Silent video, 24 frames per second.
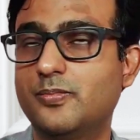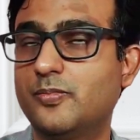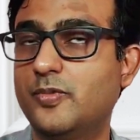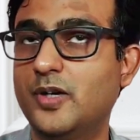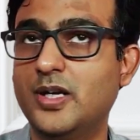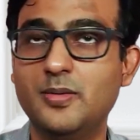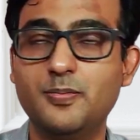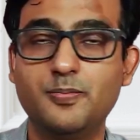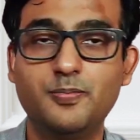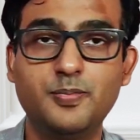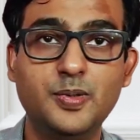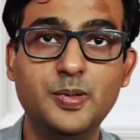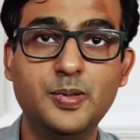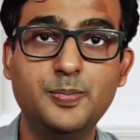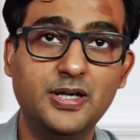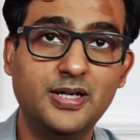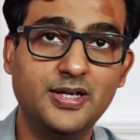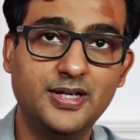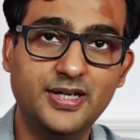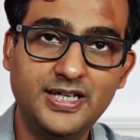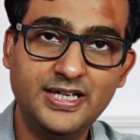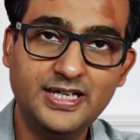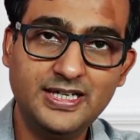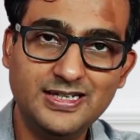when people
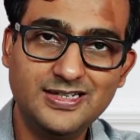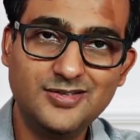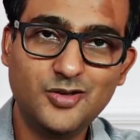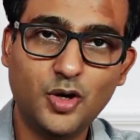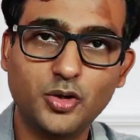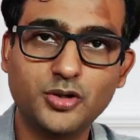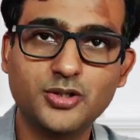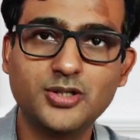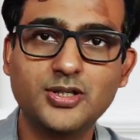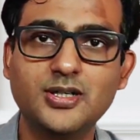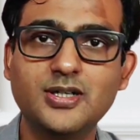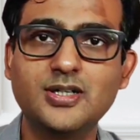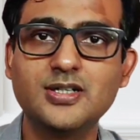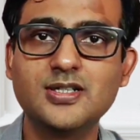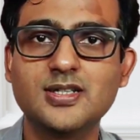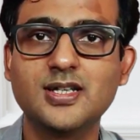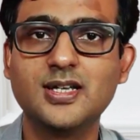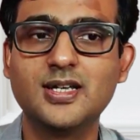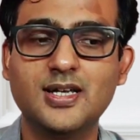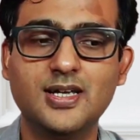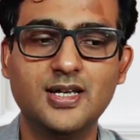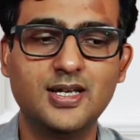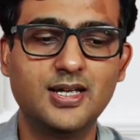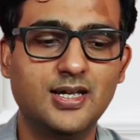need doctors
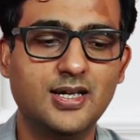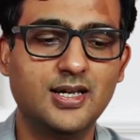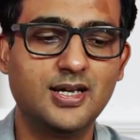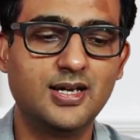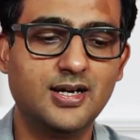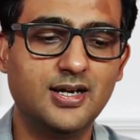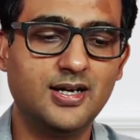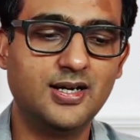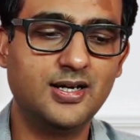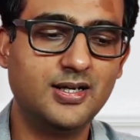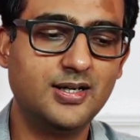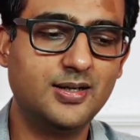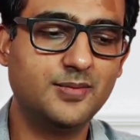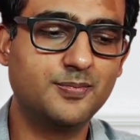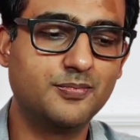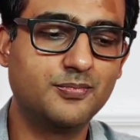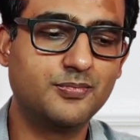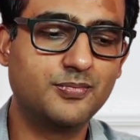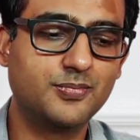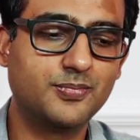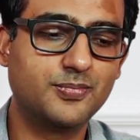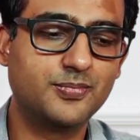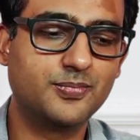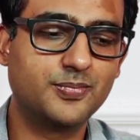Uh,
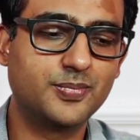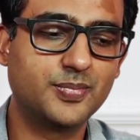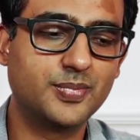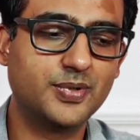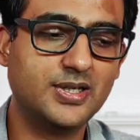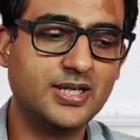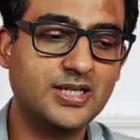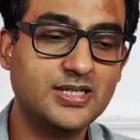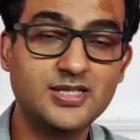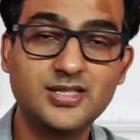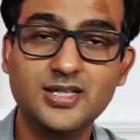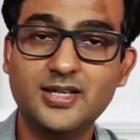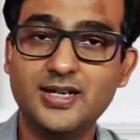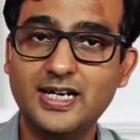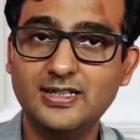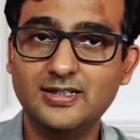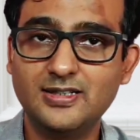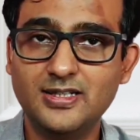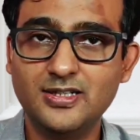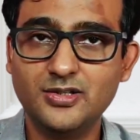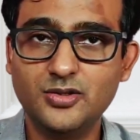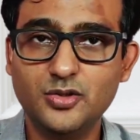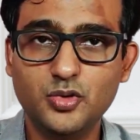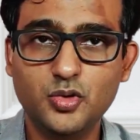is the right thing to